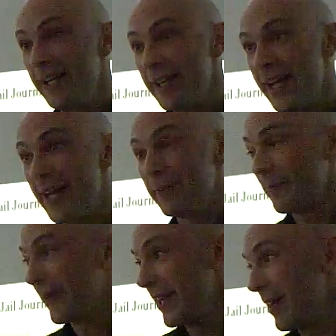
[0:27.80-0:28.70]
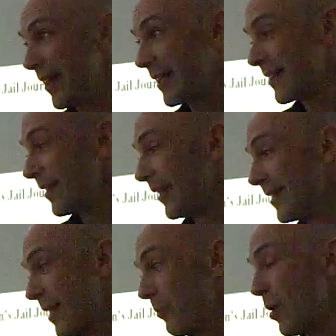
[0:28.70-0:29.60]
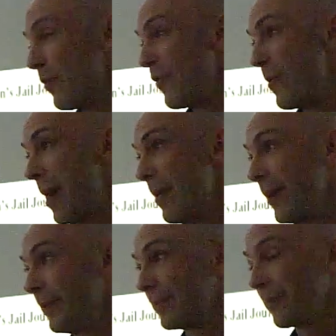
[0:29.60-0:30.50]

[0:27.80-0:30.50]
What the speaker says: Yeah. Now, like I said earlier, he's at war with Obama